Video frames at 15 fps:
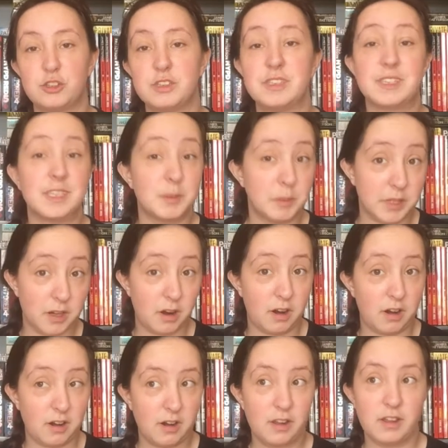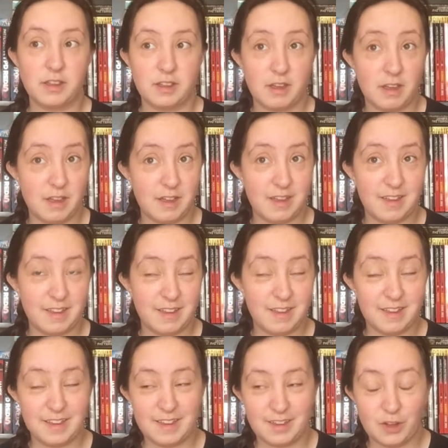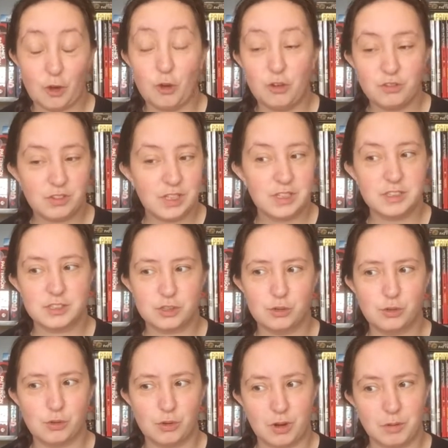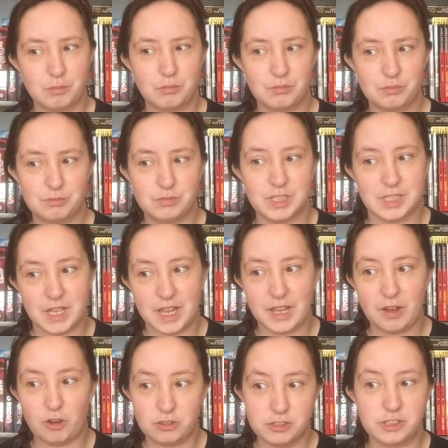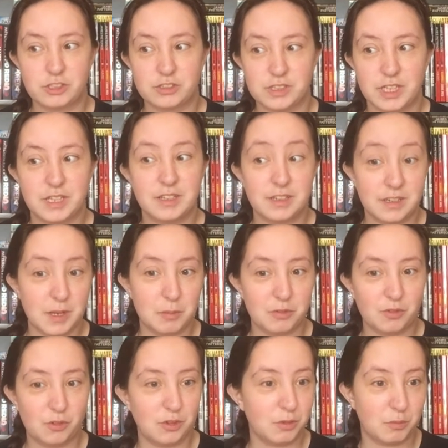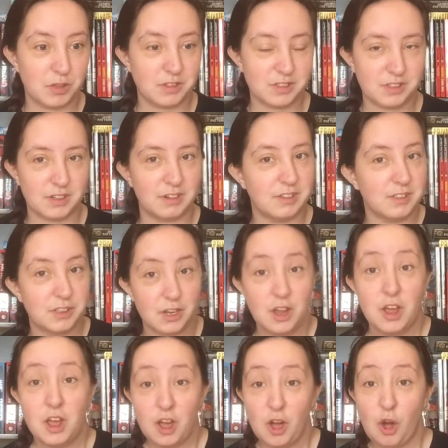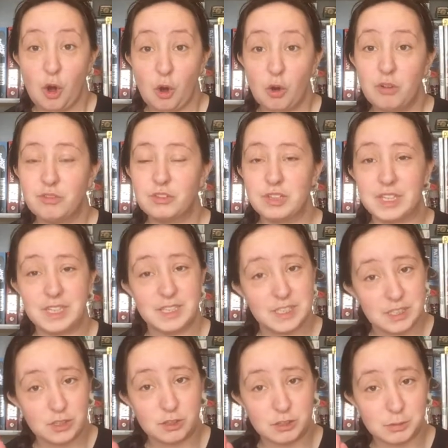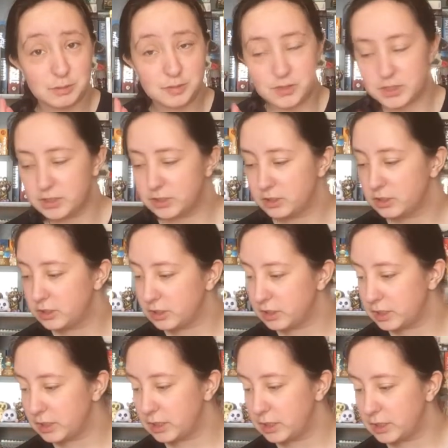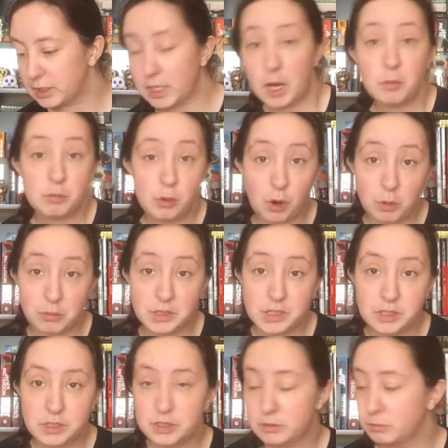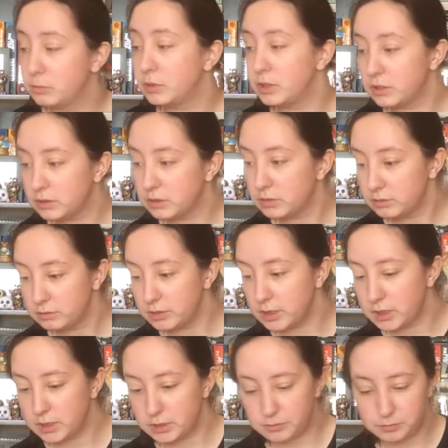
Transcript: TBR. Yay! Hopefully this will go up today on Sunday, the day before the month starts. Hopefully, cross my fingers. I can't promise, but yeah.